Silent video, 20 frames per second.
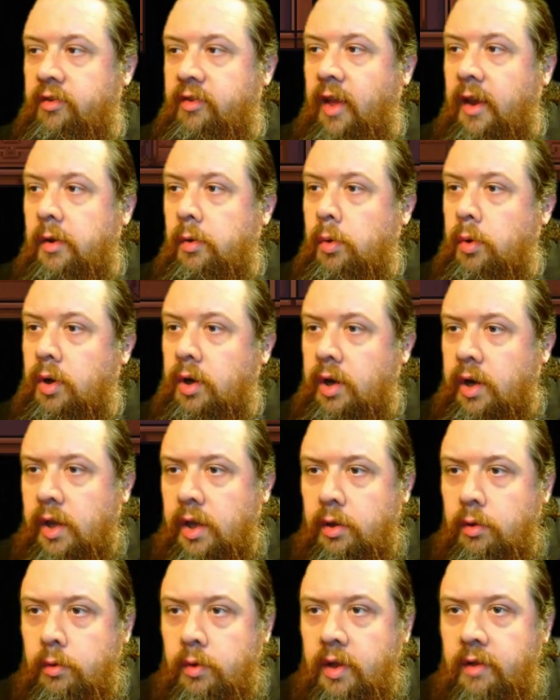
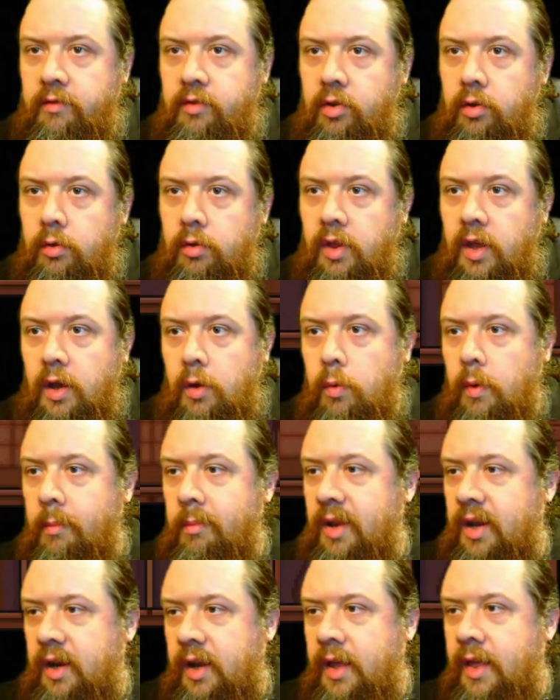Satori, who gives you the
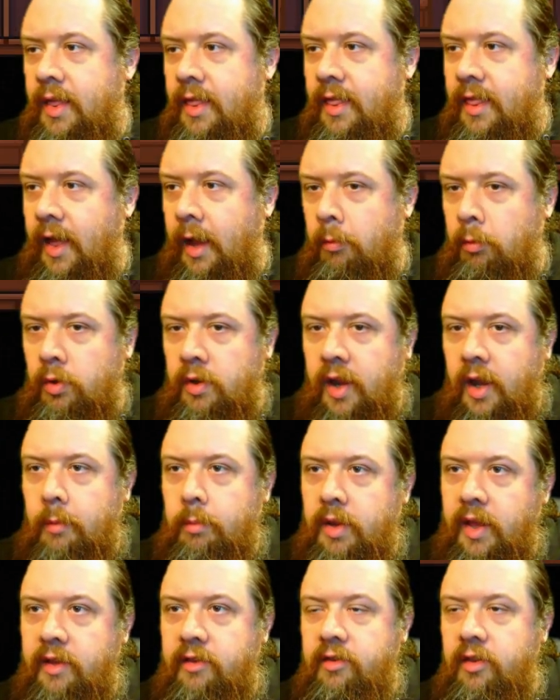equipment. That will
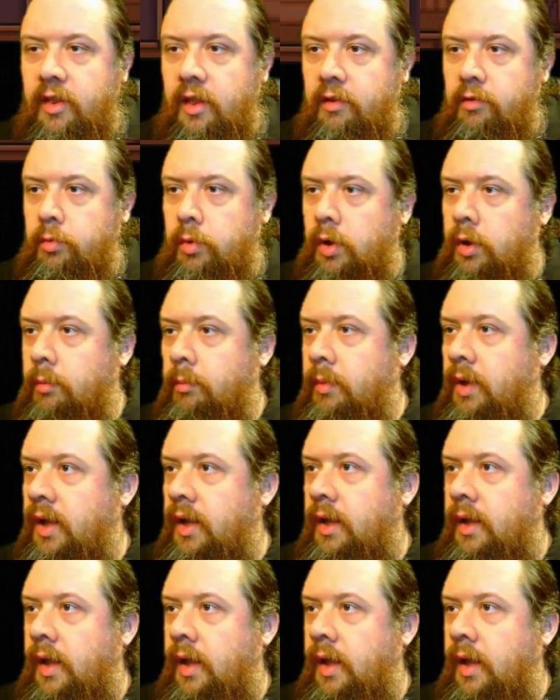take place in this room.